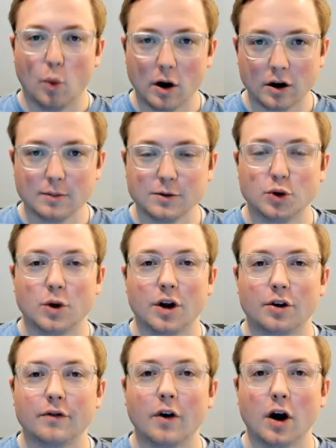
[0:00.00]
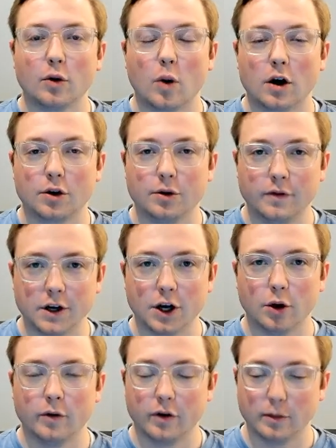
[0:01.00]
Welcome to another FAR walkthrough
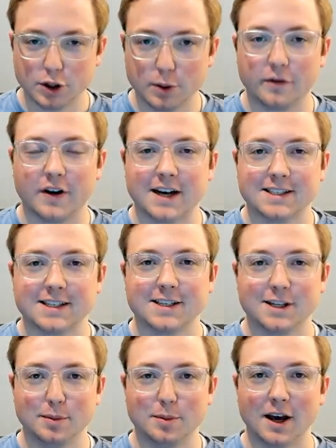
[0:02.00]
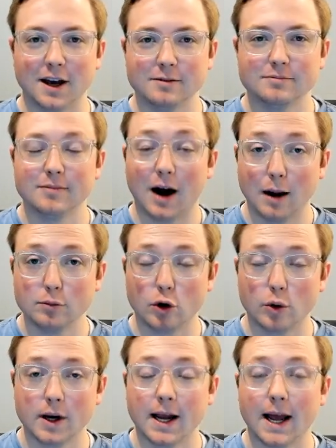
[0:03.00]
video from Superfast CPA. I'm
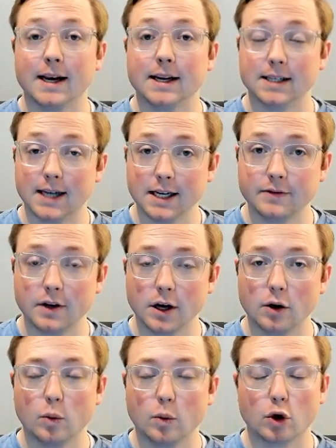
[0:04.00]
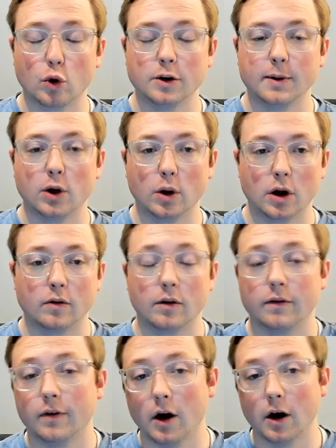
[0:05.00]
Logan, and in today's video, we're going to be going over
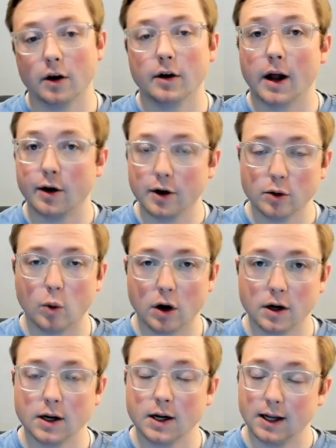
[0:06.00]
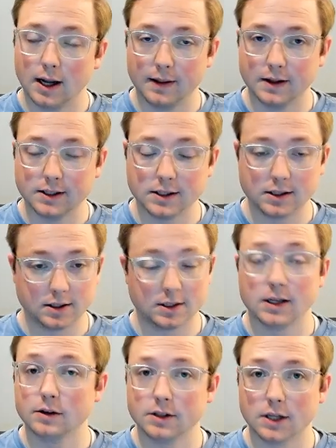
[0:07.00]
FAR Area 1, and this is
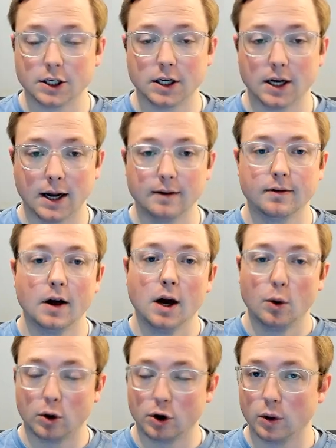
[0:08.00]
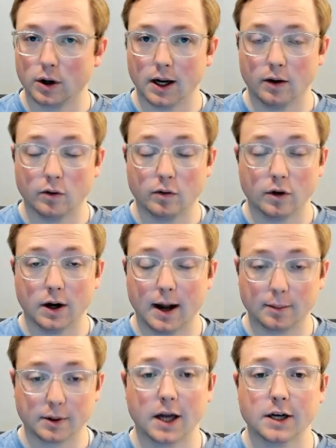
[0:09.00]
still Section F. We're going over an
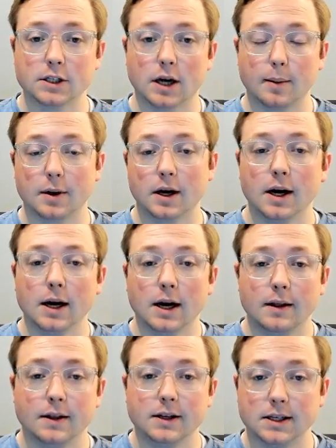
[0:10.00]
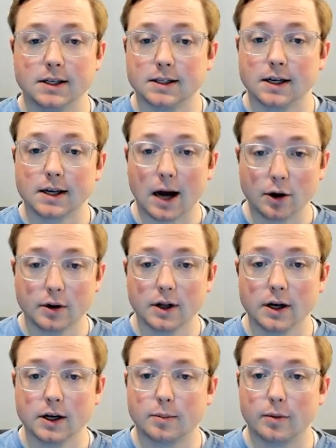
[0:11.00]
application topic. This is
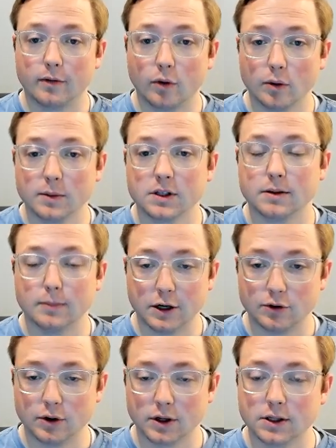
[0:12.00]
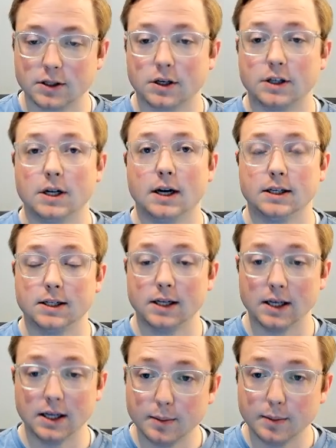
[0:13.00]
calculate performance metrics such as
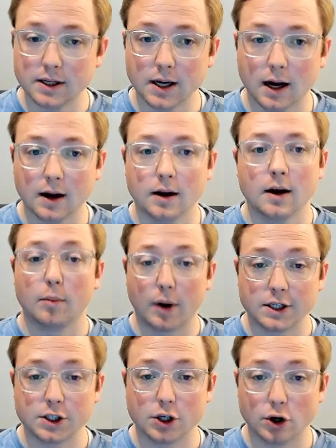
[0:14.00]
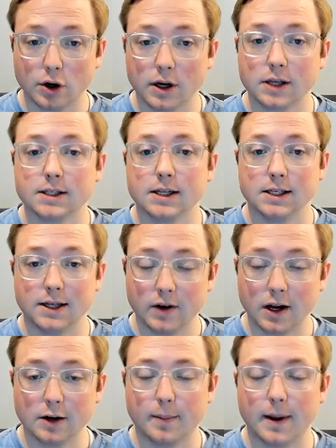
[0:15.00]
EBITDA, price to earnings,
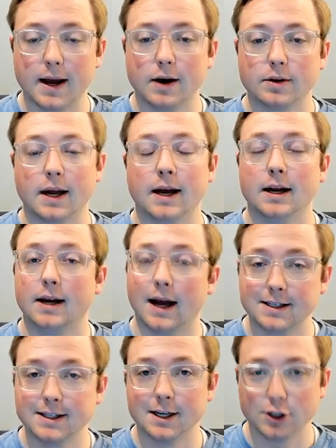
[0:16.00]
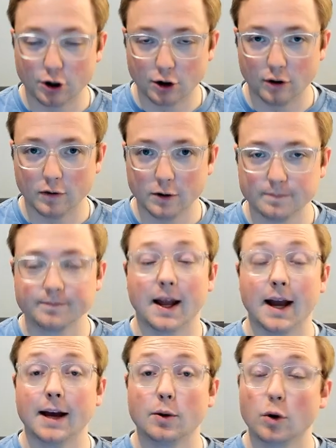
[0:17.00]
dividend payout, and asset turnover.
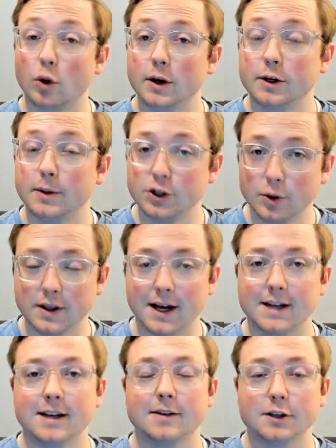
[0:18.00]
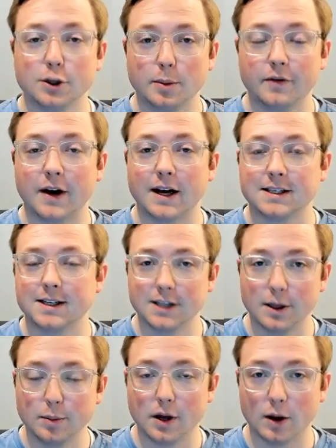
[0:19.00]
And we're going to be doing that the Superfast
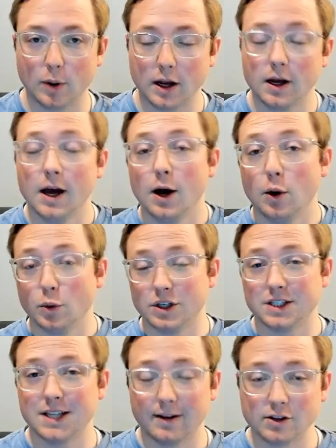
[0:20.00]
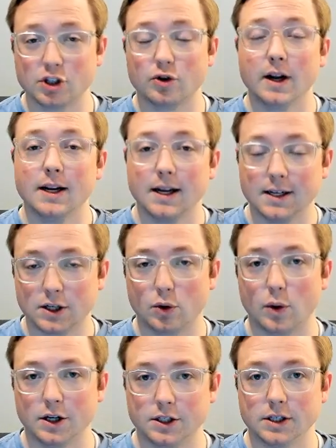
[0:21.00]
CPA way, which is diving straight into
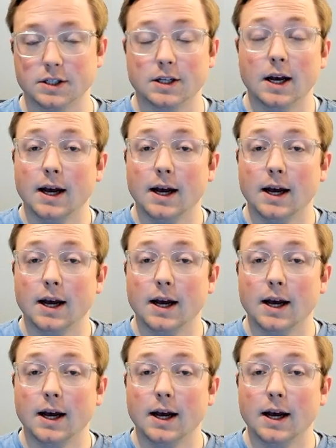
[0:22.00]
questions.